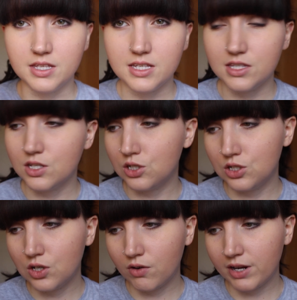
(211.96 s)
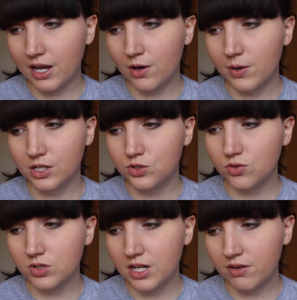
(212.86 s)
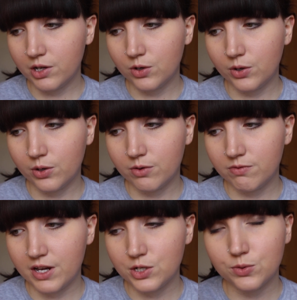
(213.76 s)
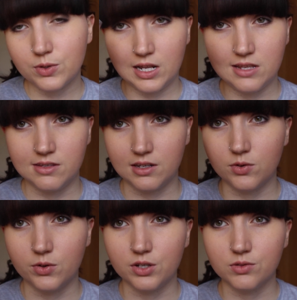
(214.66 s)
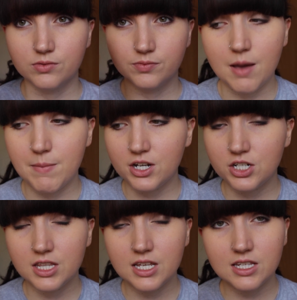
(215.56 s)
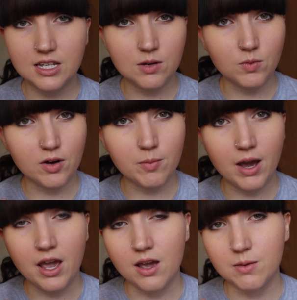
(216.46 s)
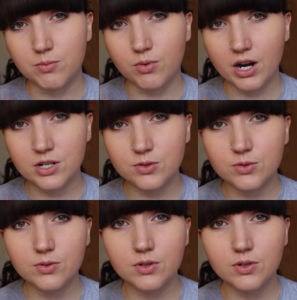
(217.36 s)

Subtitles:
This is the L'Oreal Extraordinary Oil Facial Cleansing Oil. I mentioned this in one of my bridal